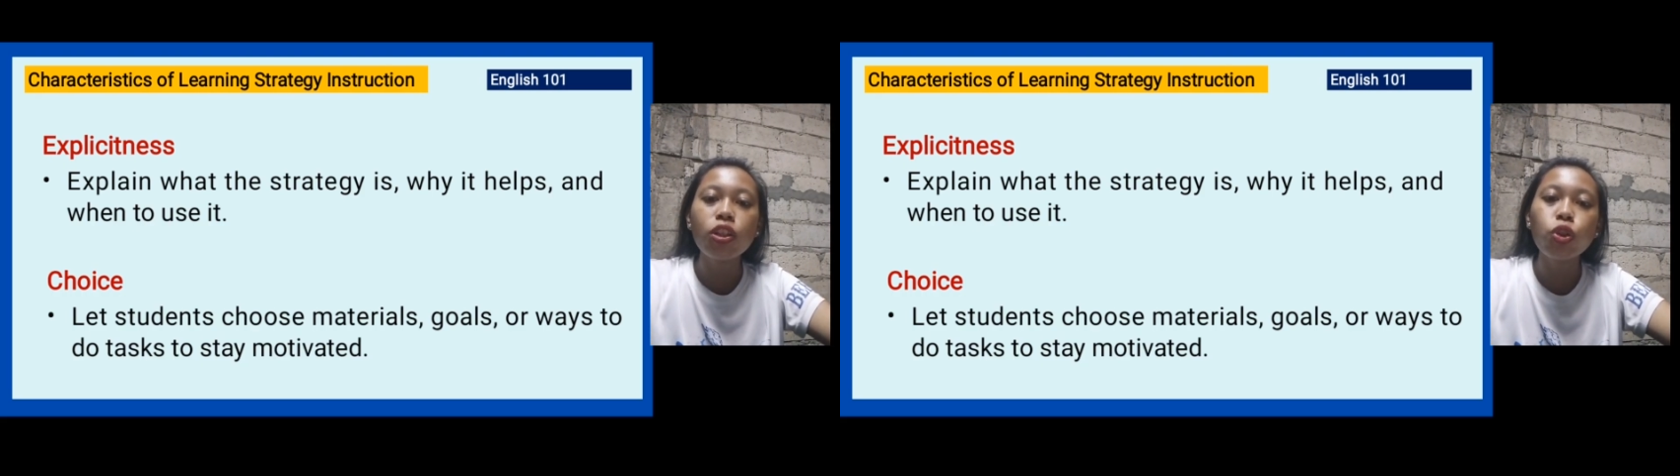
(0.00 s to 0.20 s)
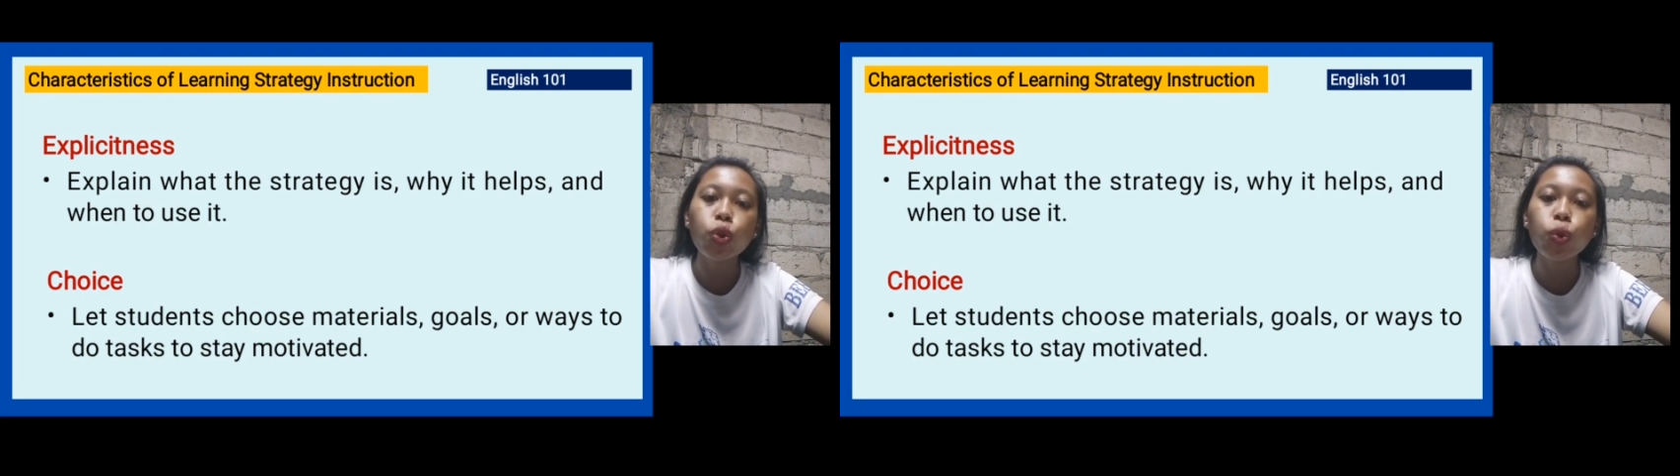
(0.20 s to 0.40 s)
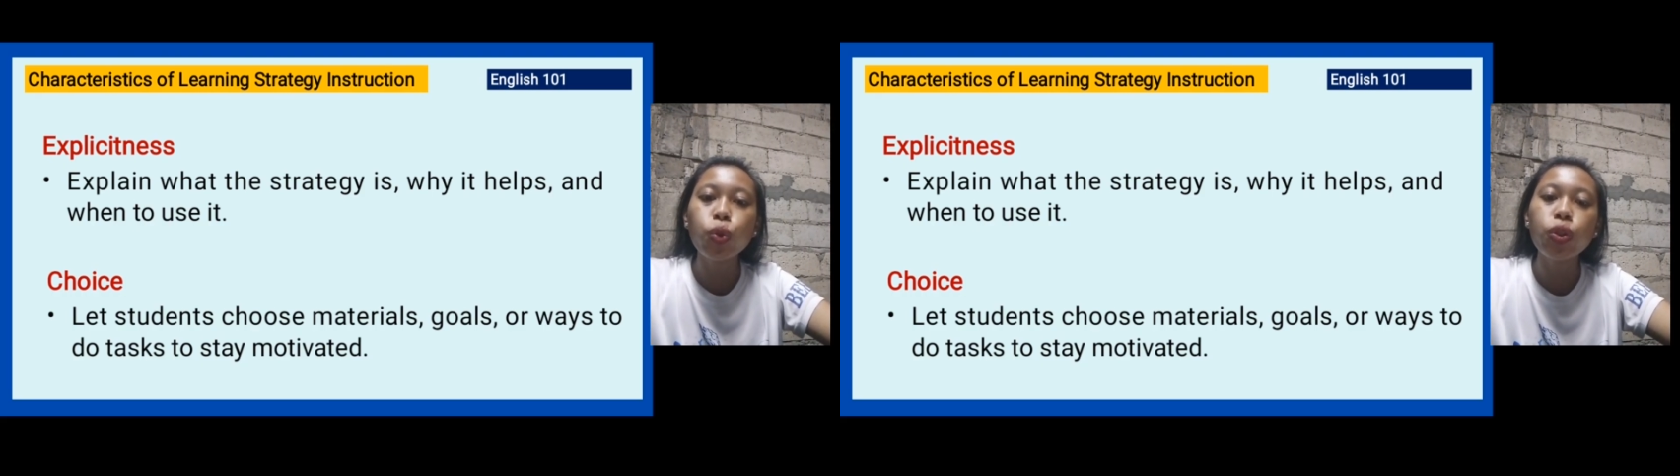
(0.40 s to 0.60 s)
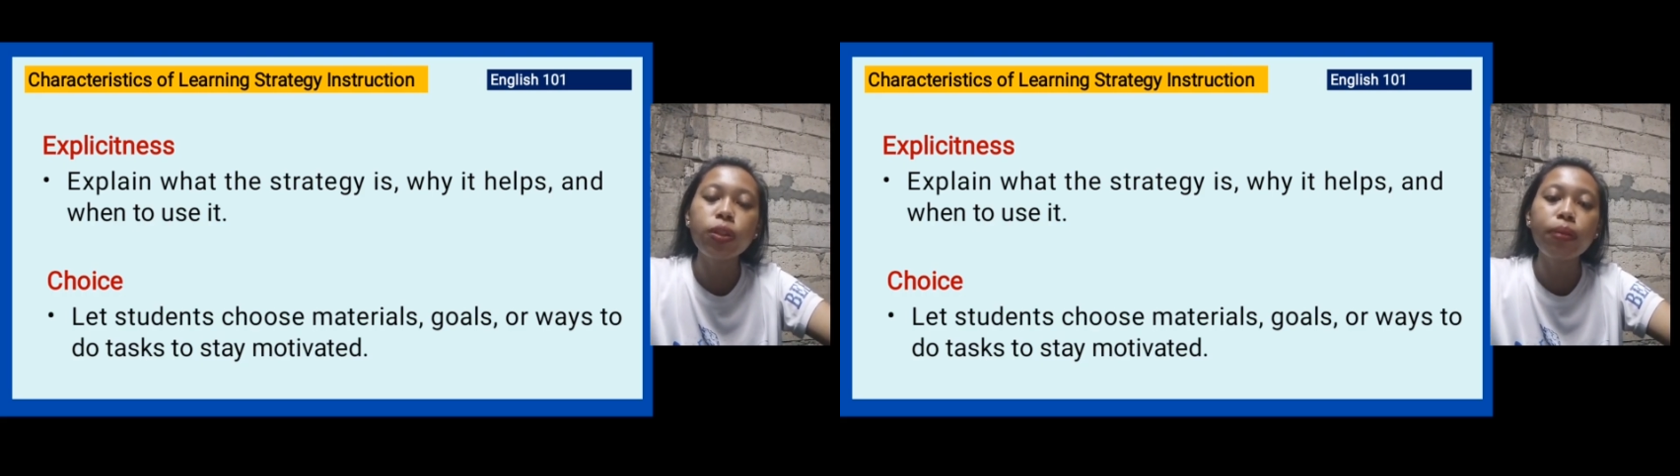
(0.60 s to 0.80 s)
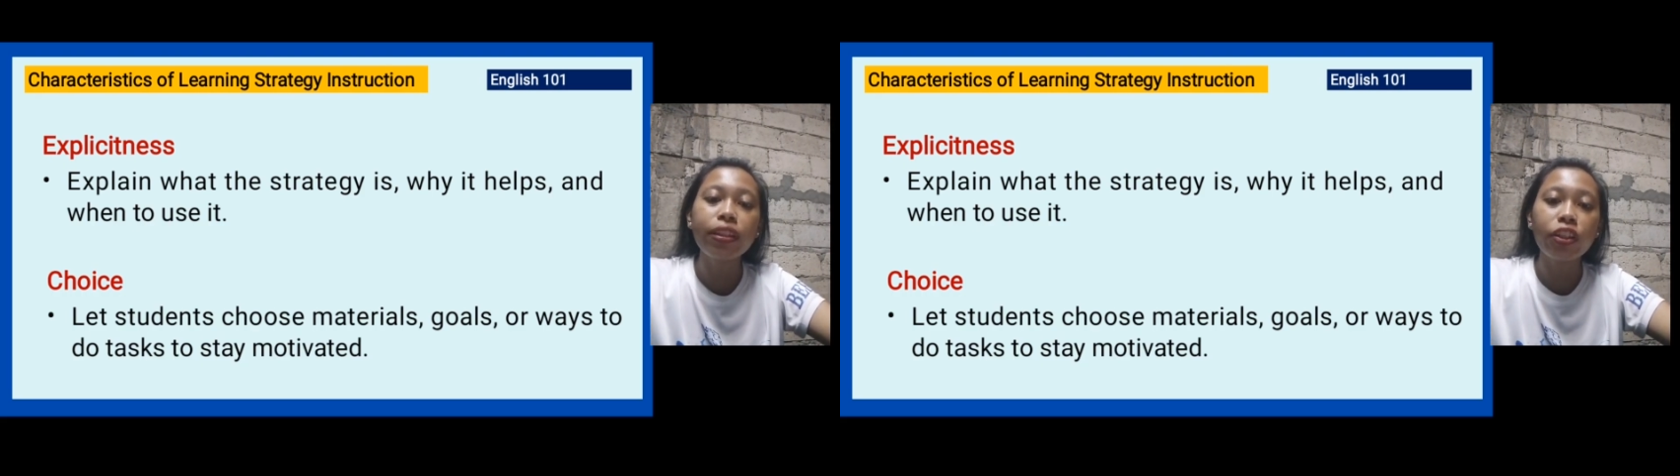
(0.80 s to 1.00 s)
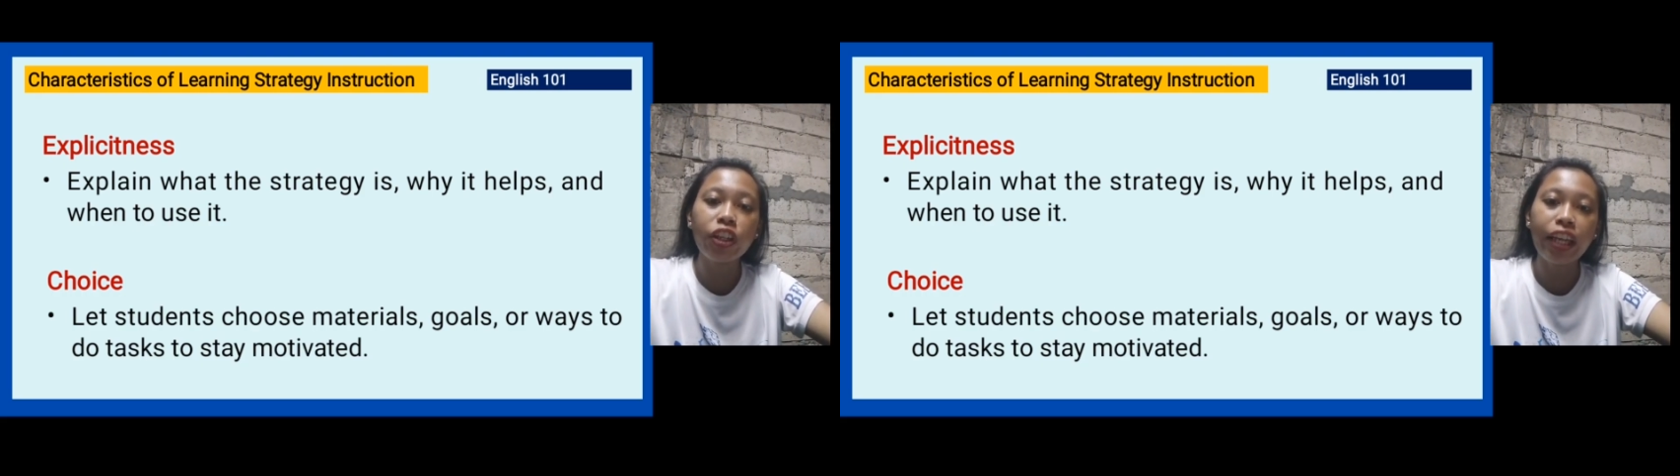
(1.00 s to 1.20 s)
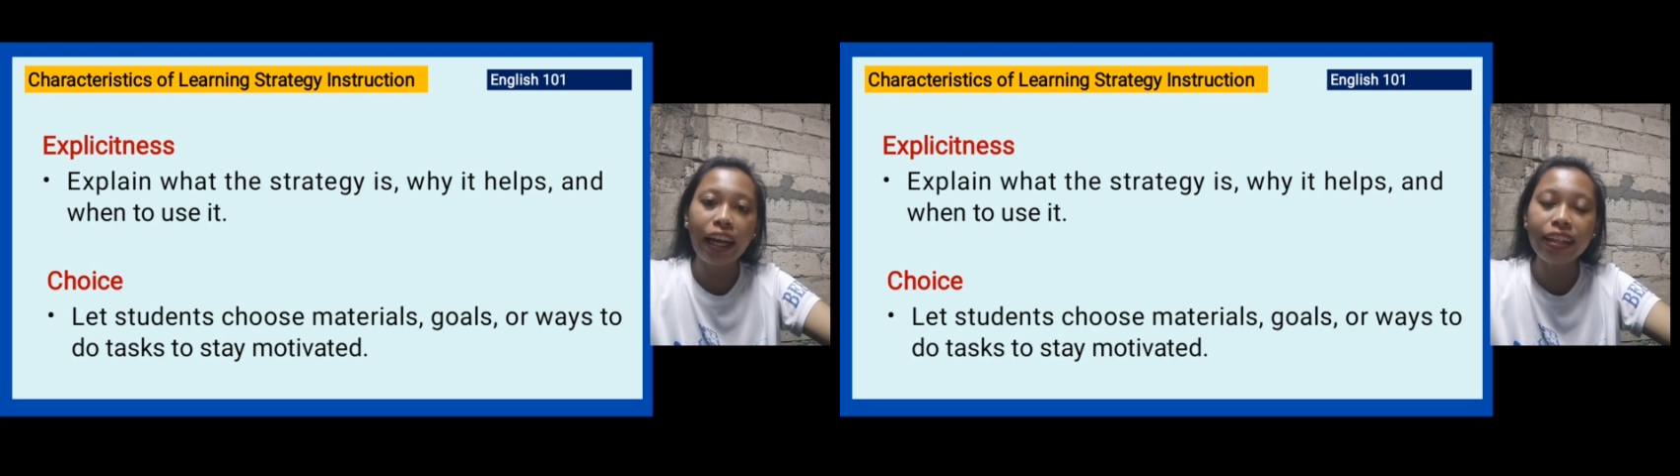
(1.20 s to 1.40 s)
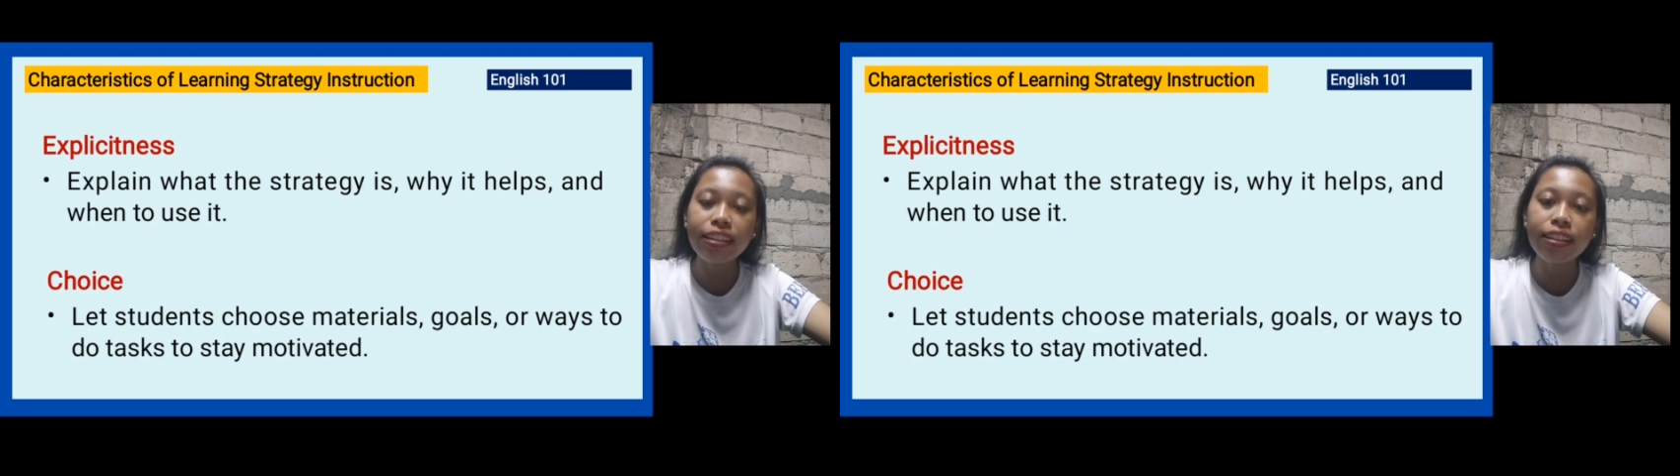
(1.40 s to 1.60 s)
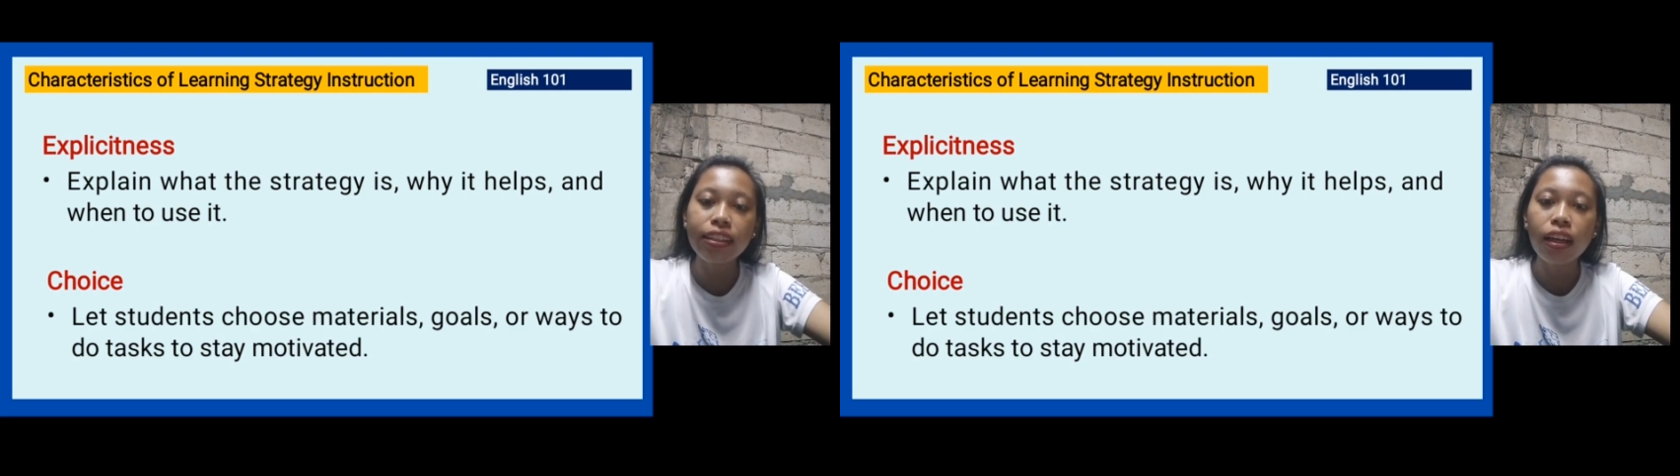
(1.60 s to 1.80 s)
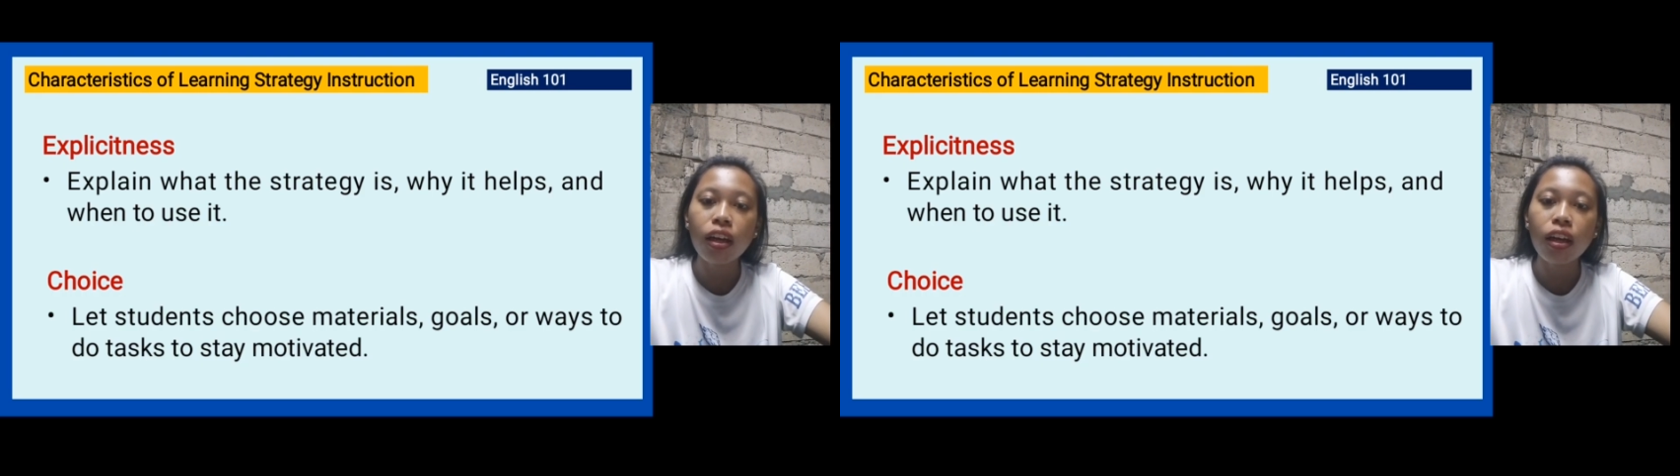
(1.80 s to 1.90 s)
choose materials,